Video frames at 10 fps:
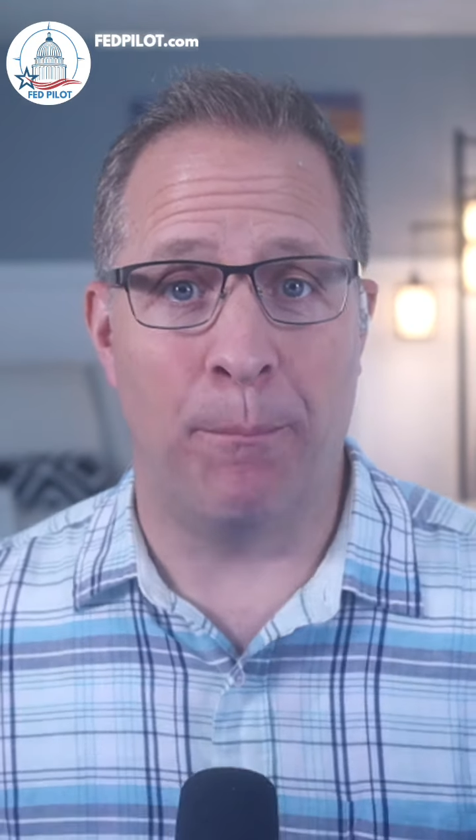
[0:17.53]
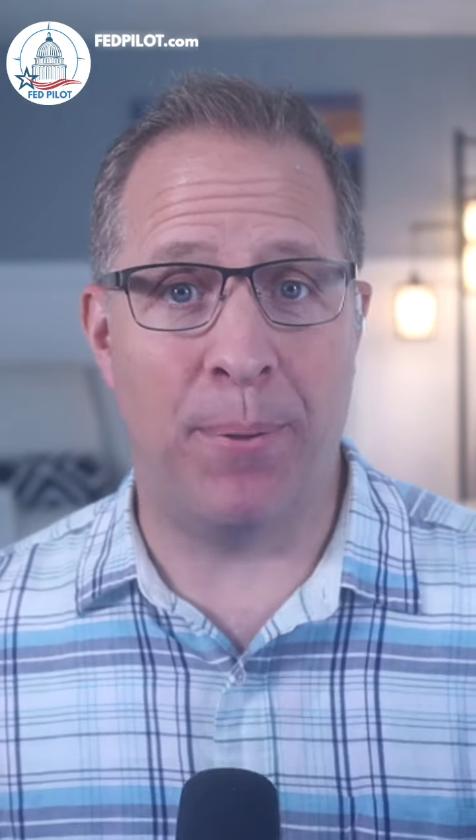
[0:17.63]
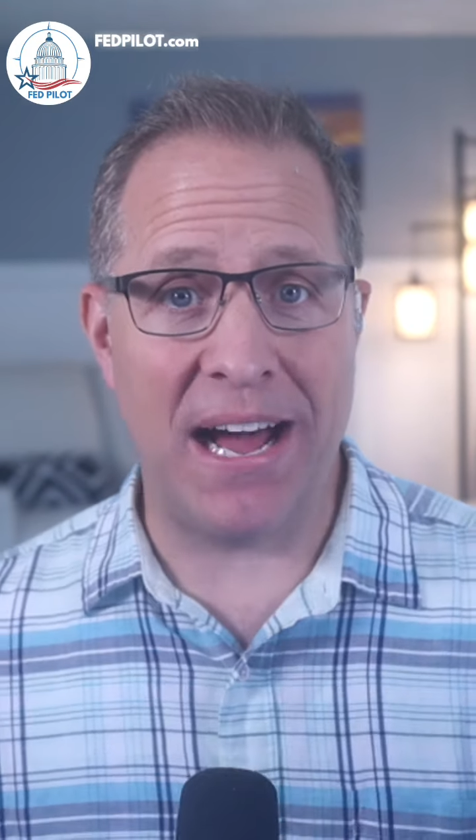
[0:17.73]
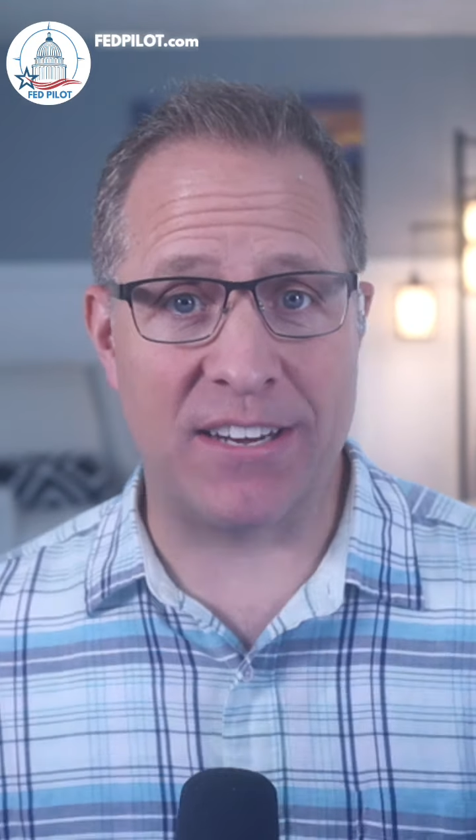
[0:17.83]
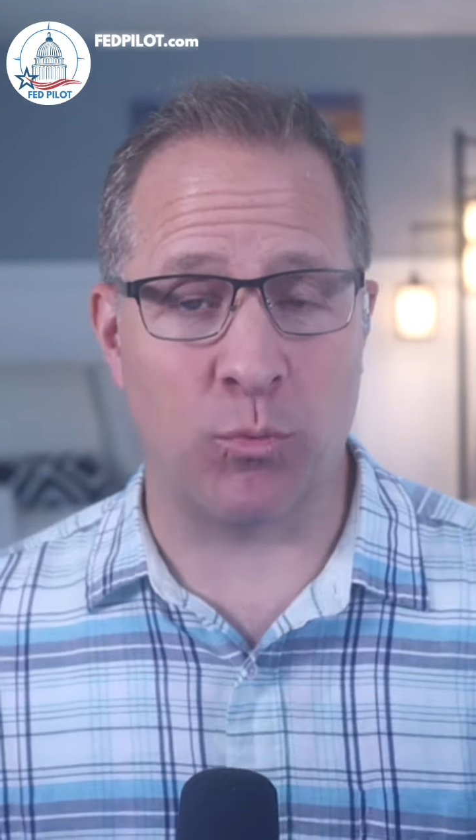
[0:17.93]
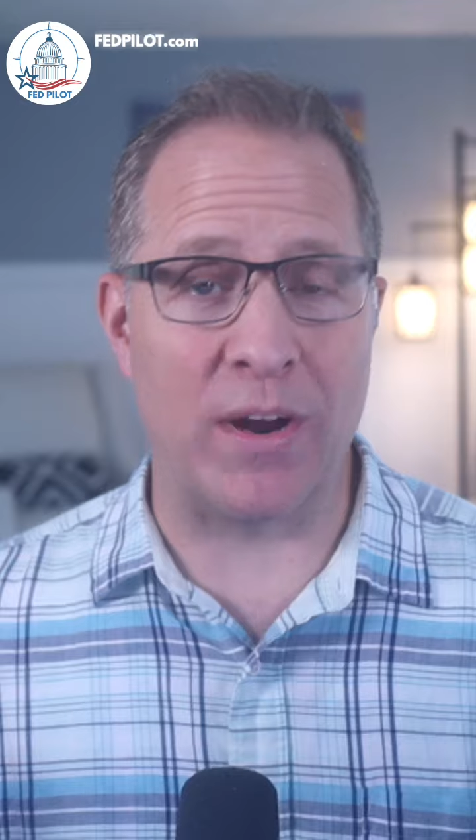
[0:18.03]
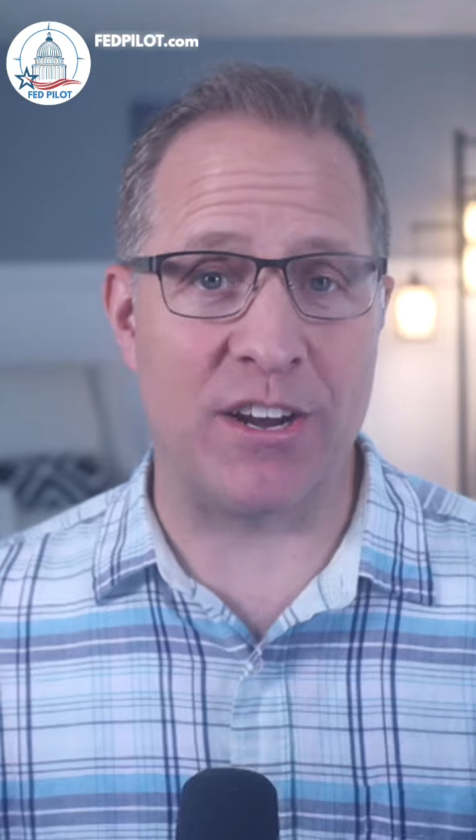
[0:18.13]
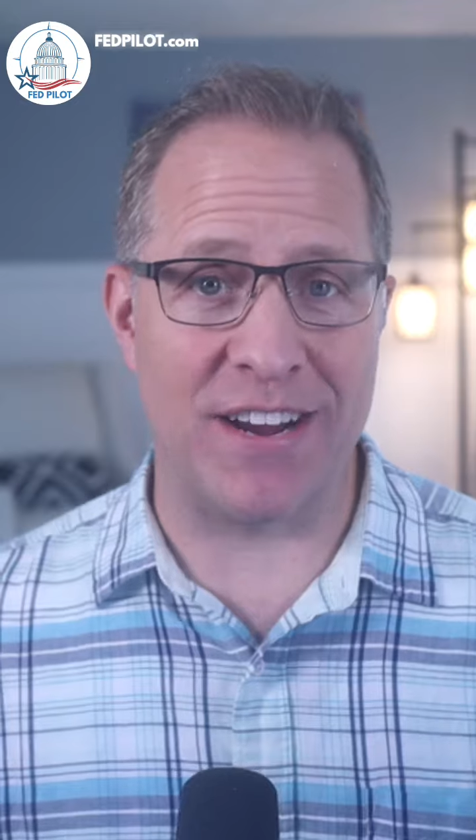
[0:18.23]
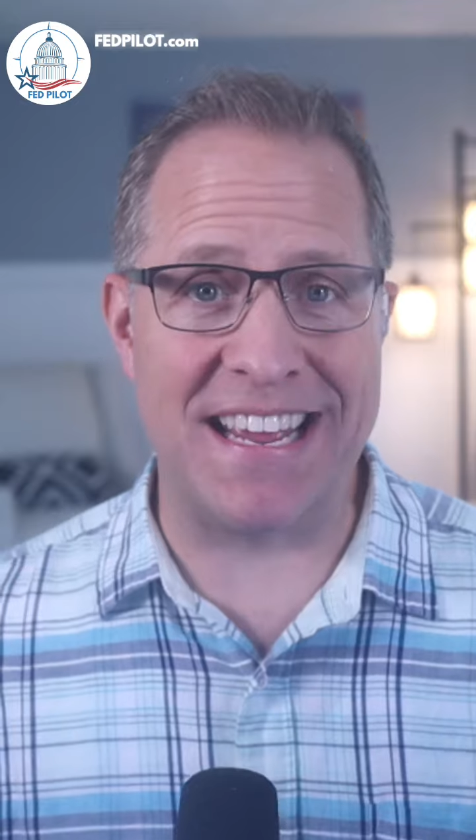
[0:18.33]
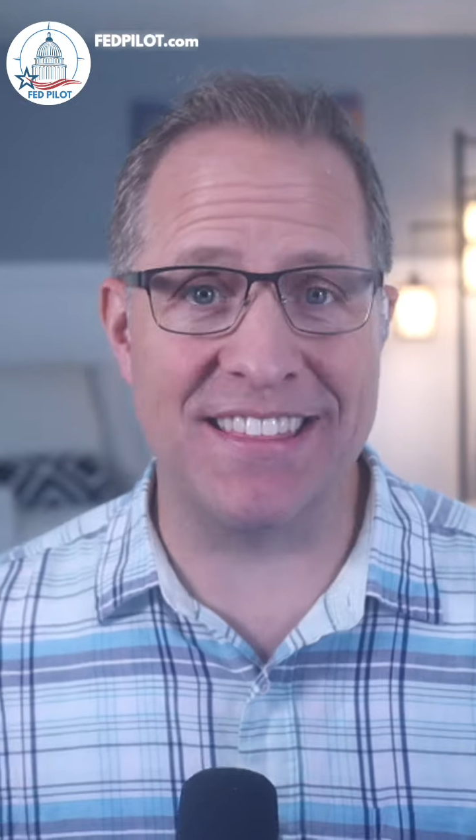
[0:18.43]
But when
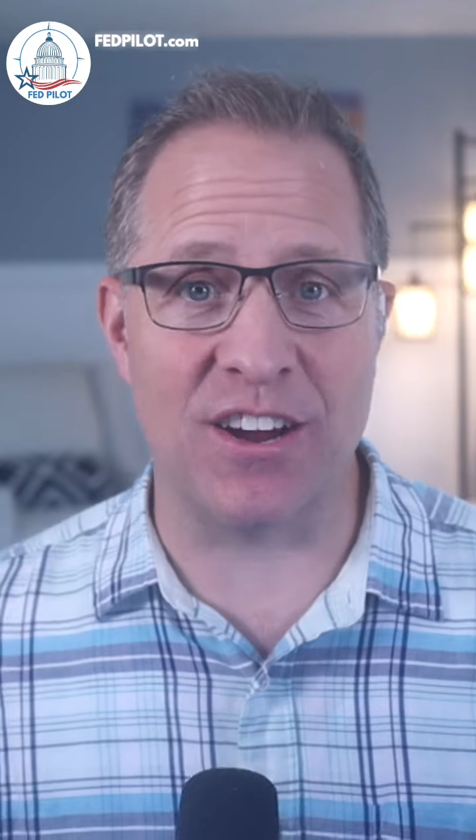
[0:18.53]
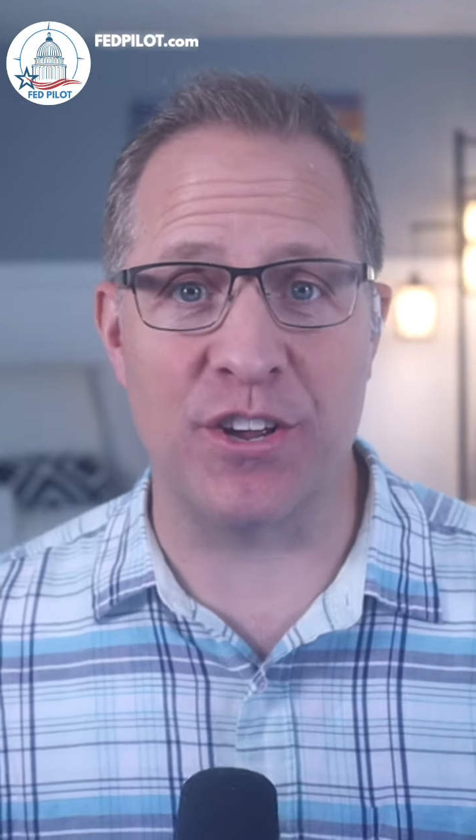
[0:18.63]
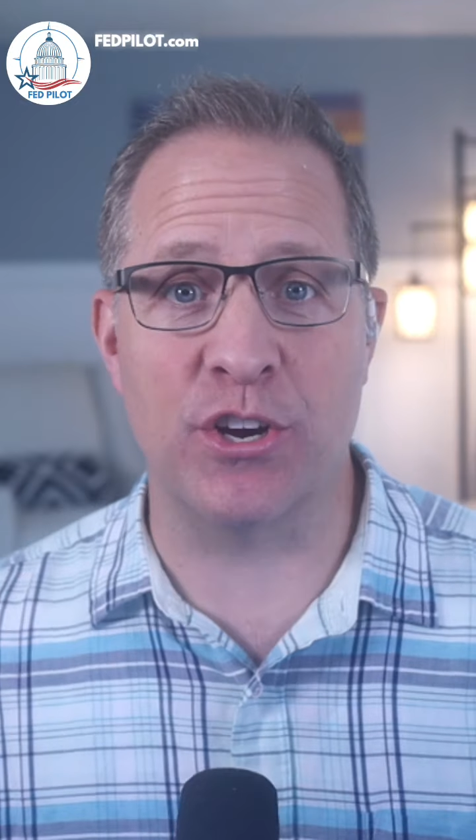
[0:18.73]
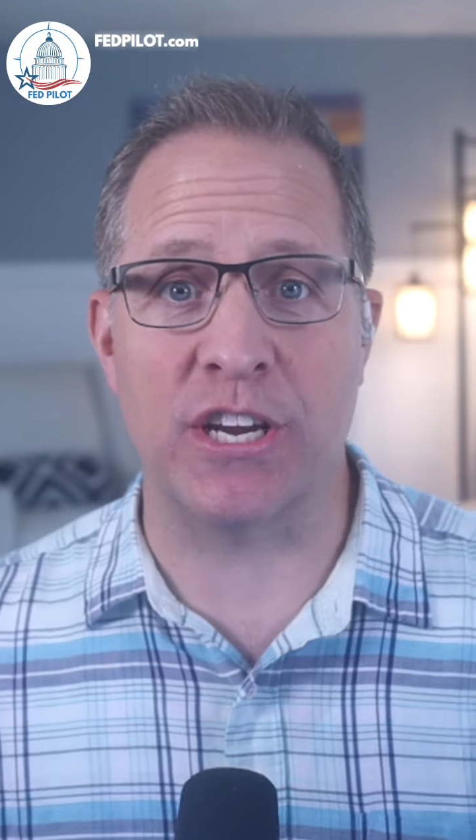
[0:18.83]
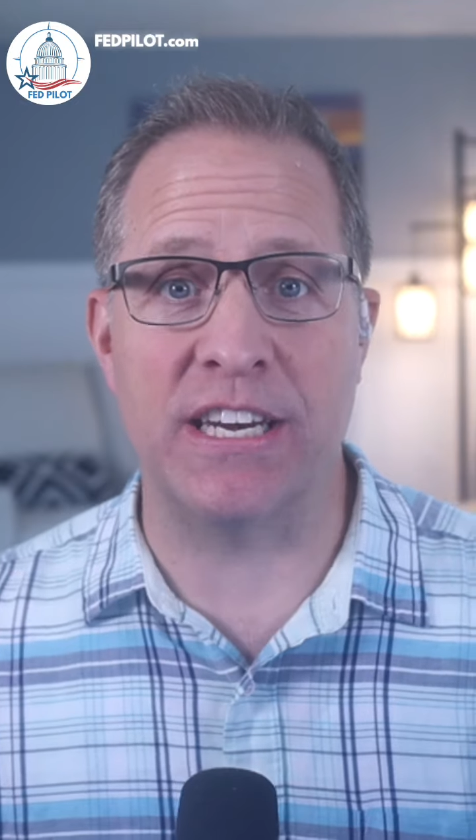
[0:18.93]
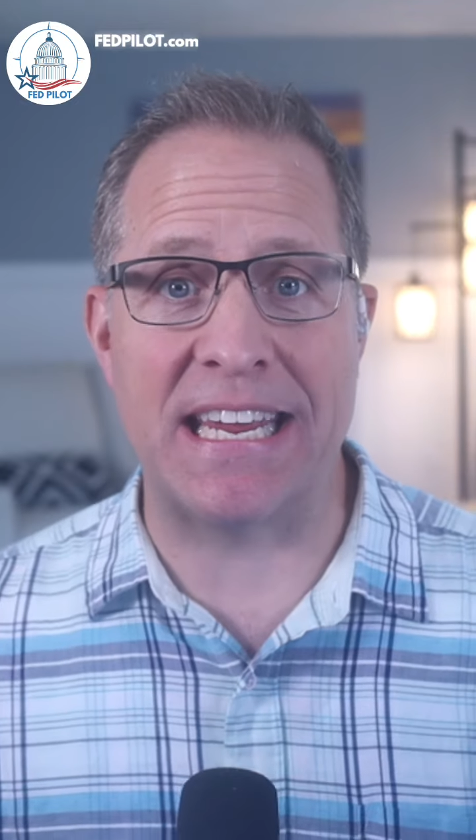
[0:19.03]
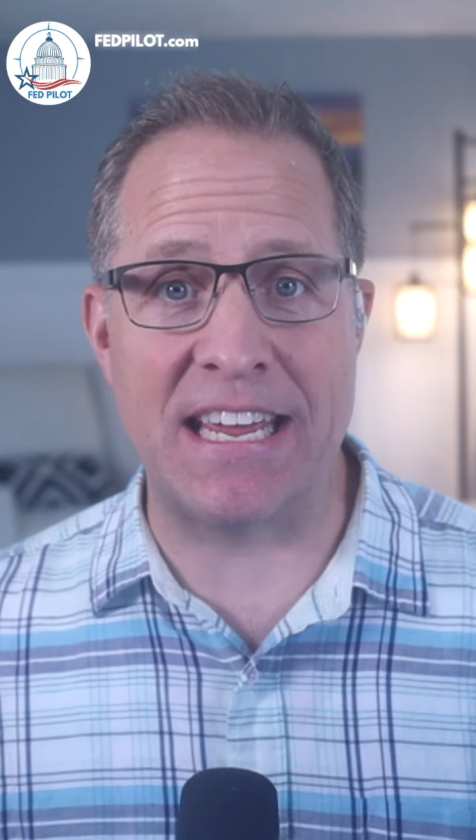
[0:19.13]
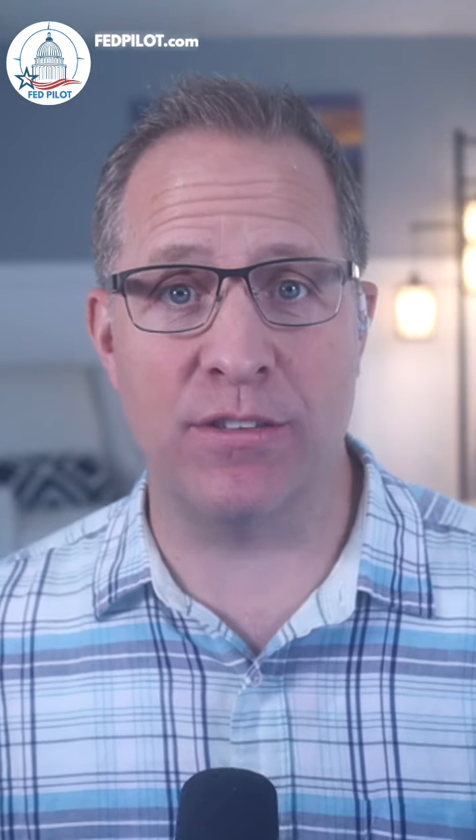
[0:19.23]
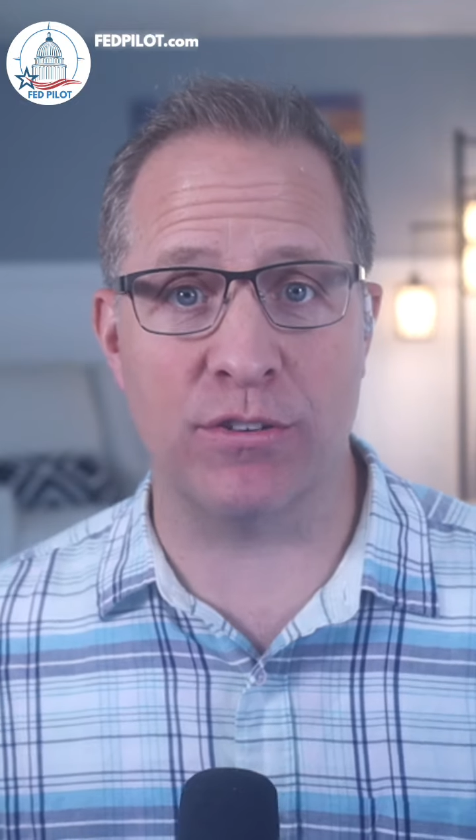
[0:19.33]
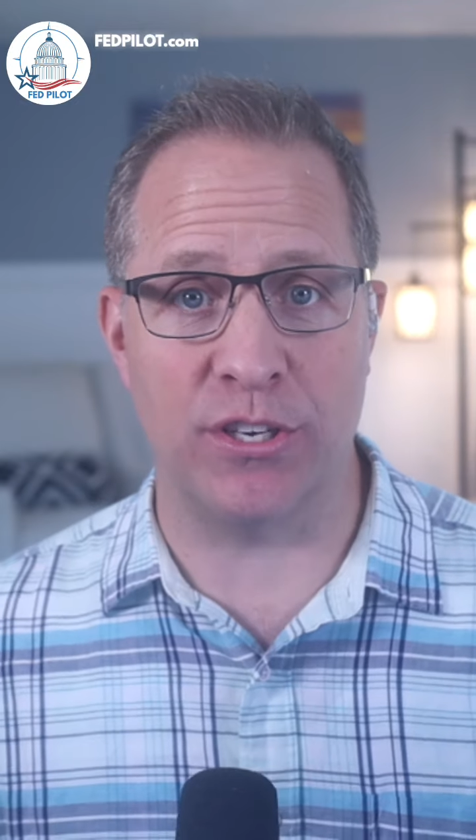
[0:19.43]
you're in there, you can
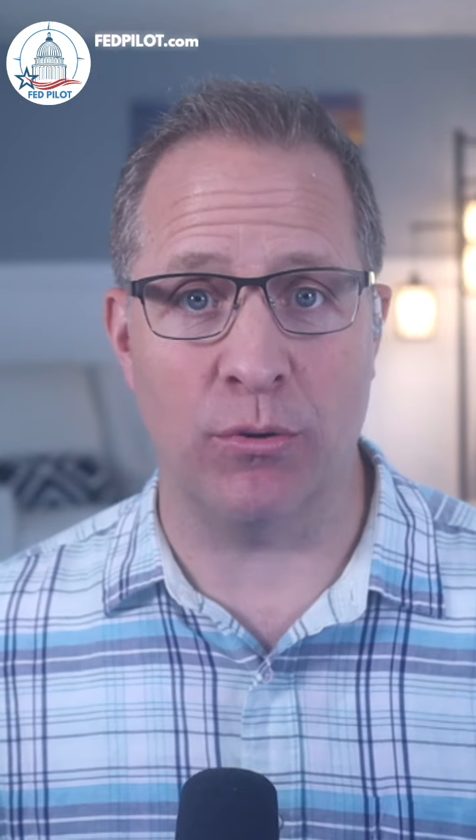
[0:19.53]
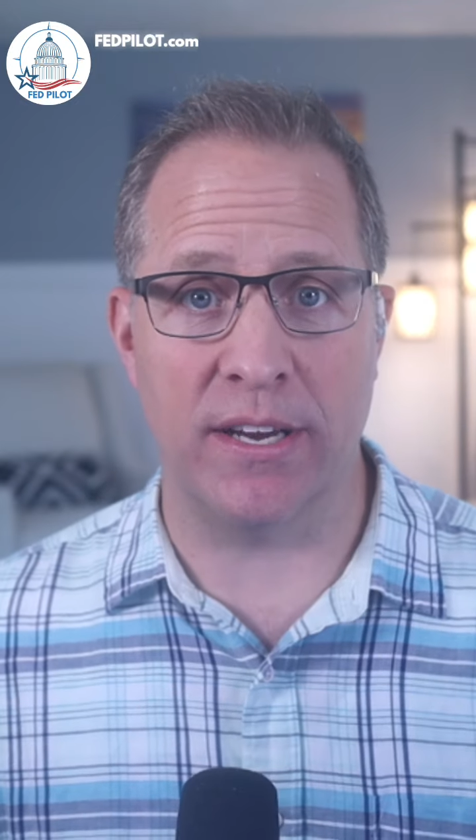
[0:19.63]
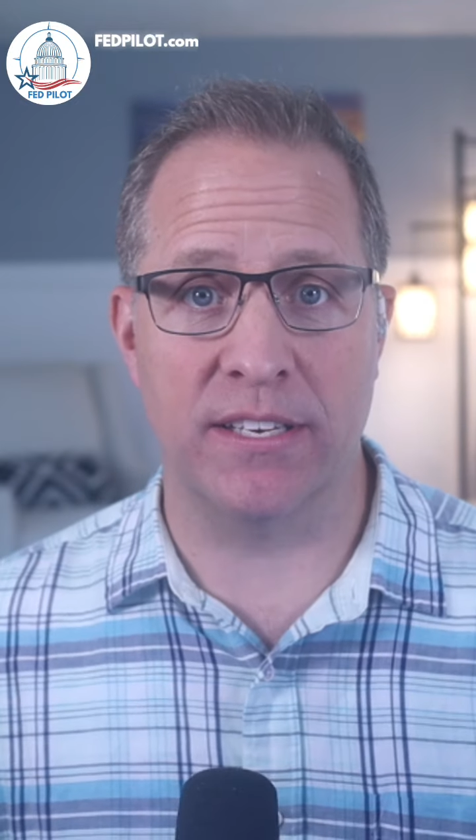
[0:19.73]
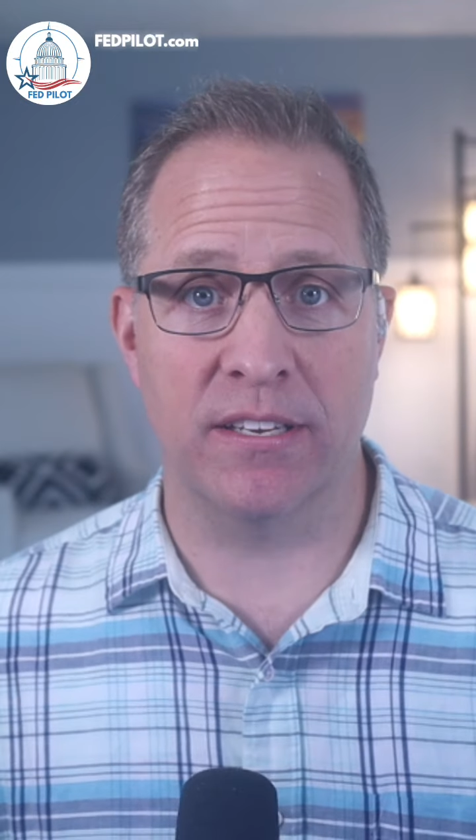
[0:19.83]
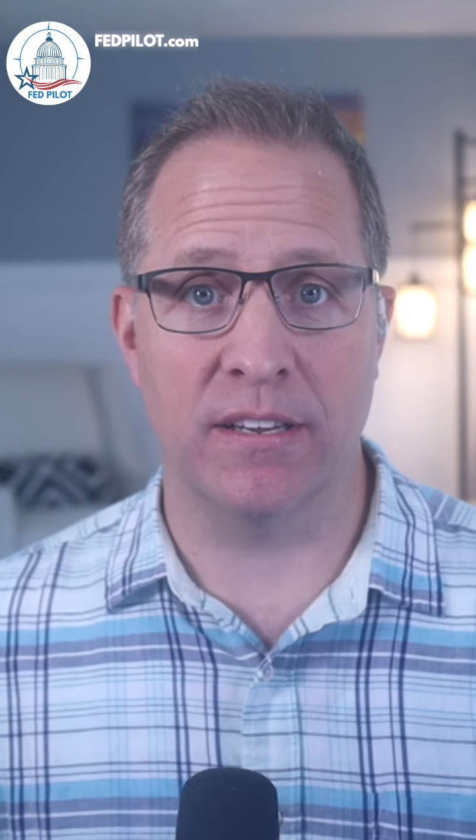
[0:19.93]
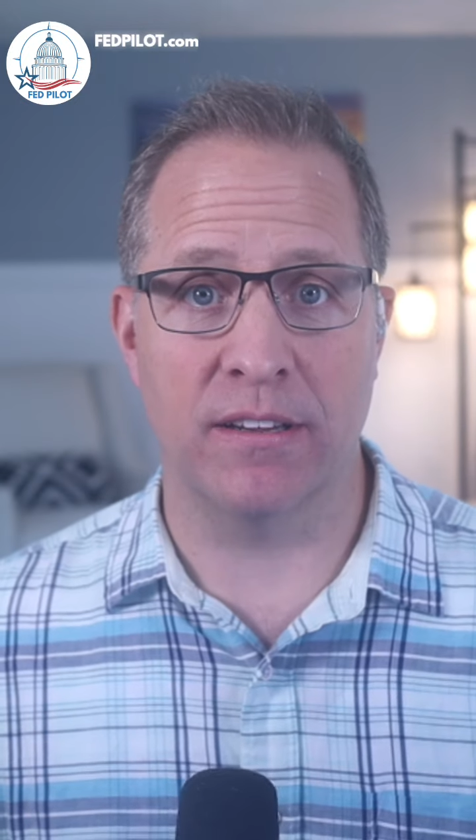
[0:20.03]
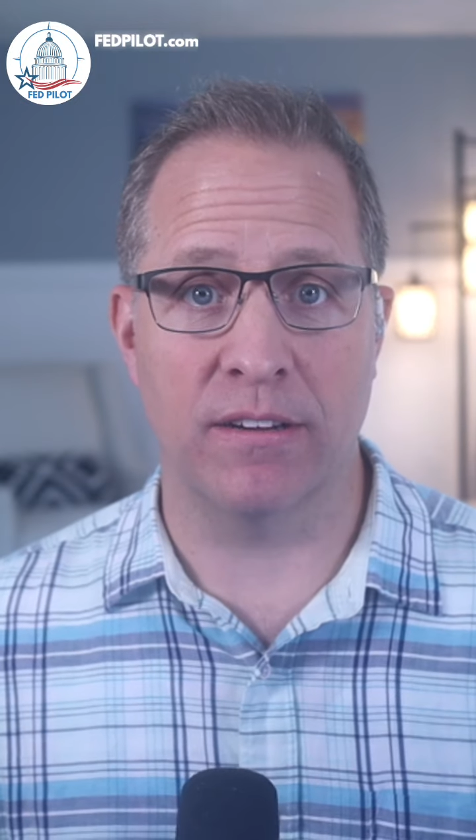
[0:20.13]
either do it